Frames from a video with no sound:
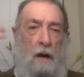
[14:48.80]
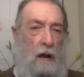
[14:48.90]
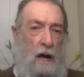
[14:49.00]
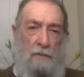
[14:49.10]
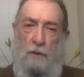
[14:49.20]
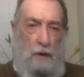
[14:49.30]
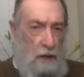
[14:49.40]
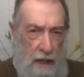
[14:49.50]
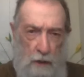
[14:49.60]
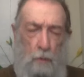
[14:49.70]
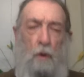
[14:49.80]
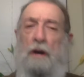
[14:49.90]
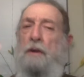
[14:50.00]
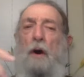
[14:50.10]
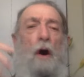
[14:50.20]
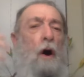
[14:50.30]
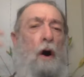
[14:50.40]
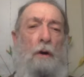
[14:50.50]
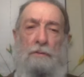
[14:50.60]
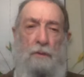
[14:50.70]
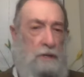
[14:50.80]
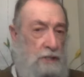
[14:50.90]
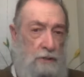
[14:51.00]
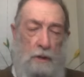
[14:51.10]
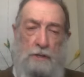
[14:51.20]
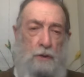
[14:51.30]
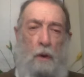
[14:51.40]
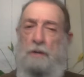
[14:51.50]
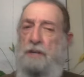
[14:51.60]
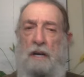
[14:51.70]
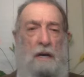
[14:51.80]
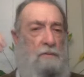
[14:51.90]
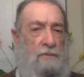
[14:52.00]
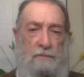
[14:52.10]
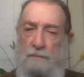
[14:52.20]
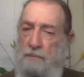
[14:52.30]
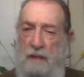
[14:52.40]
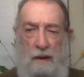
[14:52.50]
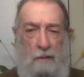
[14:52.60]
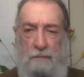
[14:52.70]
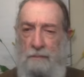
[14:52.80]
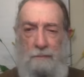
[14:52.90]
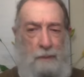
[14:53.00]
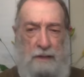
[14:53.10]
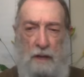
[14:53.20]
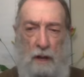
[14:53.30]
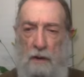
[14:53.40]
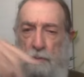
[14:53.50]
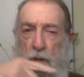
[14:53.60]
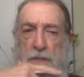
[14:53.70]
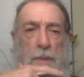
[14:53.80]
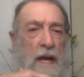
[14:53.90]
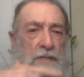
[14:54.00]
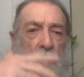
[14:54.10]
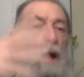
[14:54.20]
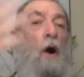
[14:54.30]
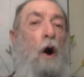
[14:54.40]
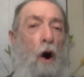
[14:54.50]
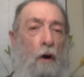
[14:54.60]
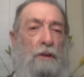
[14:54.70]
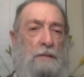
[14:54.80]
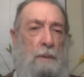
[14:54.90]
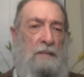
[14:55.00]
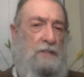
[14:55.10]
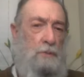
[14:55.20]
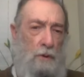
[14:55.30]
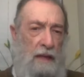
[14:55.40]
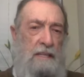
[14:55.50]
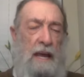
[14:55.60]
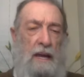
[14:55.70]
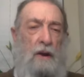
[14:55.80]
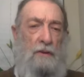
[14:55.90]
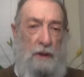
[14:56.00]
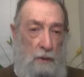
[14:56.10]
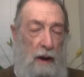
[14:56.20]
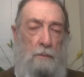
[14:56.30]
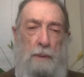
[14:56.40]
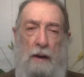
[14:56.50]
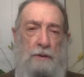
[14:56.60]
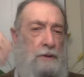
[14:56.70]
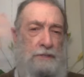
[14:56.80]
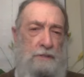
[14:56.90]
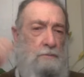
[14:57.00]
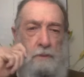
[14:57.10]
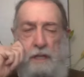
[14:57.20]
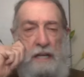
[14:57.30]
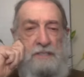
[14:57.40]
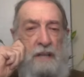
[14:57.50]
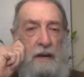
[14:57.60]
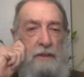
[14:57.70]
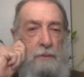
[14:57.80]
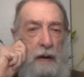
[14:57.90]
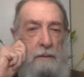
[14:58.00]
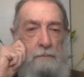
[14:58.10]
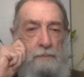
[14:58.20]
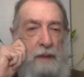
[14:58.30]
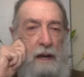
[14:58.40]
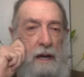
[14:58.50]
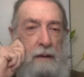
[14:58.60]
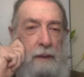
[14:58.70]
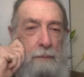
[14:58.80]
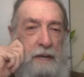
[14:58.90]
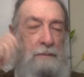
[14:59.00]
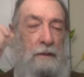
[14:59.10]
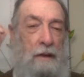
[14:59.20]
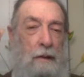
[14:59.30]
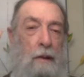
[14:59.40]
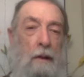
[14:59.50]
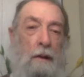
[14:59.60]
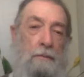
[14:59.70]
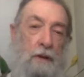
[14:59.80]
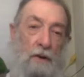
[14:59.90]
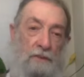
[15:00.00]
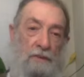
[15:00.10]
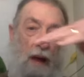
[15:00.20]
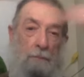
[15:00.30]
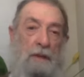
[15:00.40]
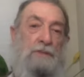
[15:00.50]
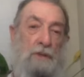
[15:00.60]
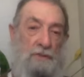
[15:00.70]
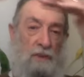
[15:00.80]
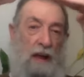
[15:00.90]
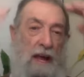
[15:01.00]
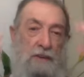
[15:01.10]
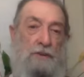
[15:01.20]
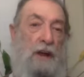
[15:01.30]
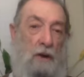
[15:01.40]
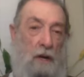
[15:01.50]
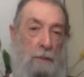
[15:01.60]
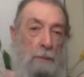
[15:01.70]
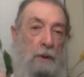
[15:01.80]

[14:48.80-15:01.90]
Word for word: uh, Fort Leonard Wood, all Fort Stewart, Georgia. You know, MacDill Air Force Base, all these places where they take care of the ground pounders, that's not a threat. Uh, I mean, you know, if you've got missiles flying, you're not going to be